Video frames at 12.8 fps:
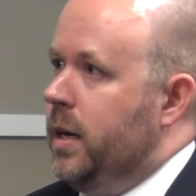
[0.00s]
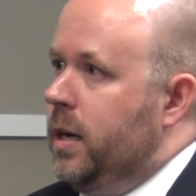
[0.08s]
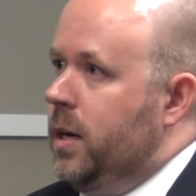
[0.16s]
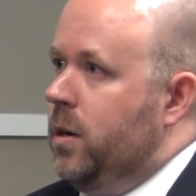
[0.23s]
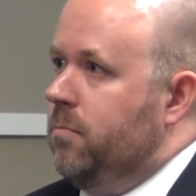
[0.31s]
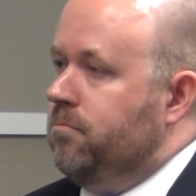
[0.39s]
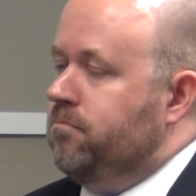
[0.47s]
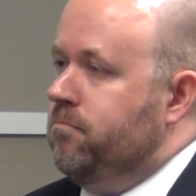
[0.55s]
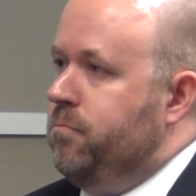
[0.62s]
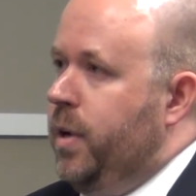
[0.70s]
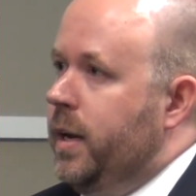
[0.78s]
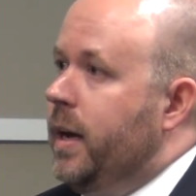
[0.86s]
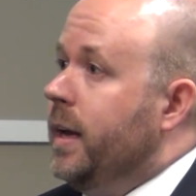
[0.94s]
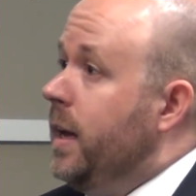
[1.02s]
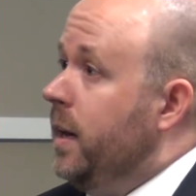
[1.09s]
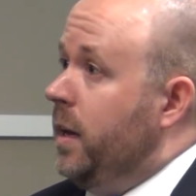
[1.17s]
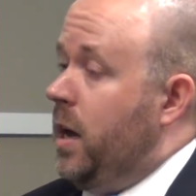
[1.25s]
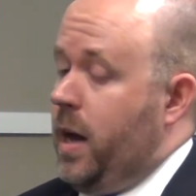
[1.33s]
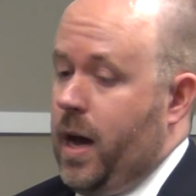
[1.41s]
But
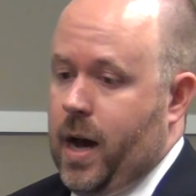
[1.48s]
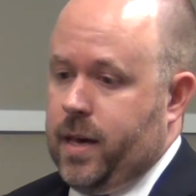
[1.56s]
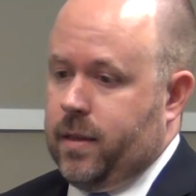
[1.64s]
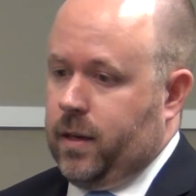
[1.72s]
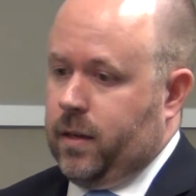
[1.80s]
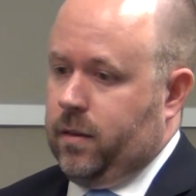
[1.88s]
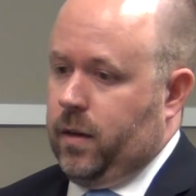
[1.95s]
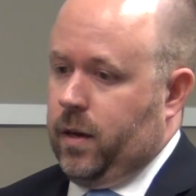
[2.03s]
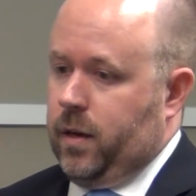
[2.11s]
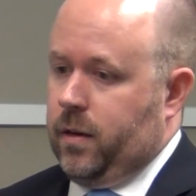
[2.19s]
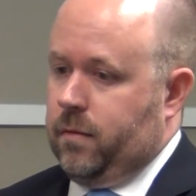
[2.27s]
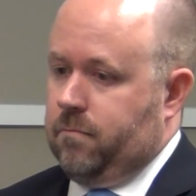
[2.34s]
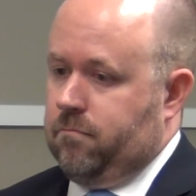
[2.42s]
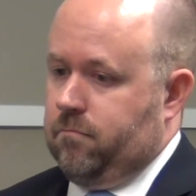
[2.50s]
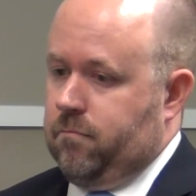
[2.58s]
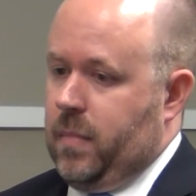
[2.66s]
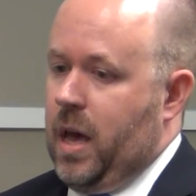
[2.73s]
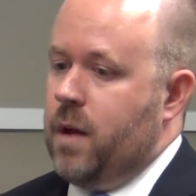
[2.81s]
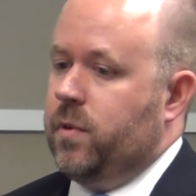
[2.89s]
again, I think that
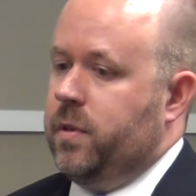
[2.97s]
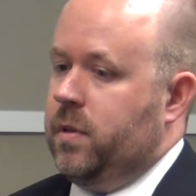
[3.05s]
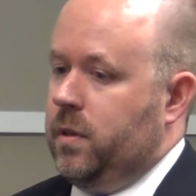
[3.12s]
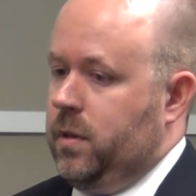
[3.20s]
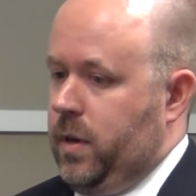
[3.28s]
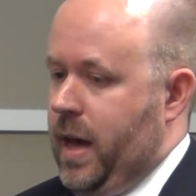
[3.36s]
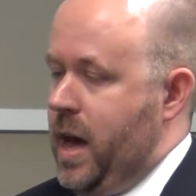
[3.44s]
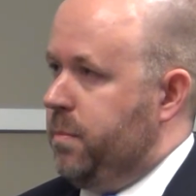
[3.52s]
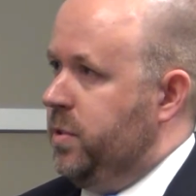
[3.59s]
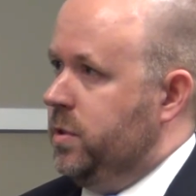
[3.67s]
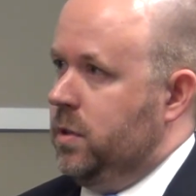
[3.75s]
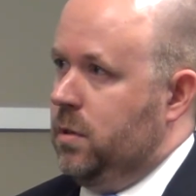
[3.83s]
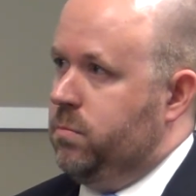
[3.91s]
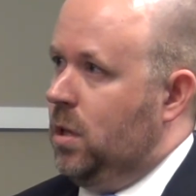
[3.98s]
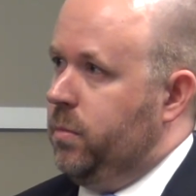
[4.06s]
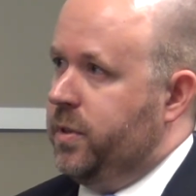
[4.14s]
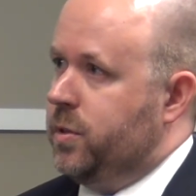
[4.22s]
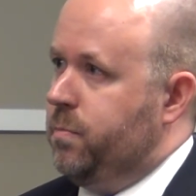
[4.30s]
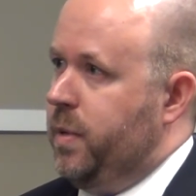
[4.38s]
everything that happens in the
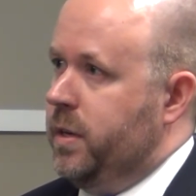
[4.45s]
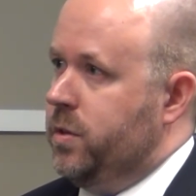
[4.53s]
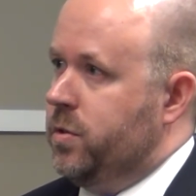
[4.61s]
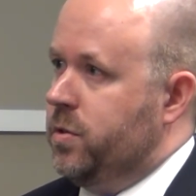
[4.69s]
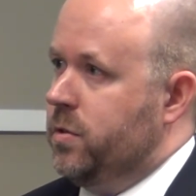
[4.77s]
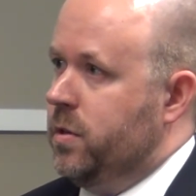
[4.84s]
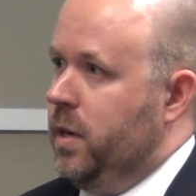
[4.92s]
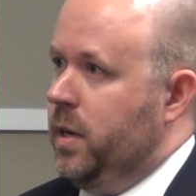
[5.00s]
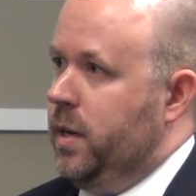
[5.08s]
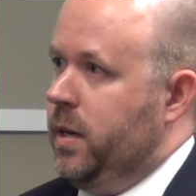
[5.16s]
public space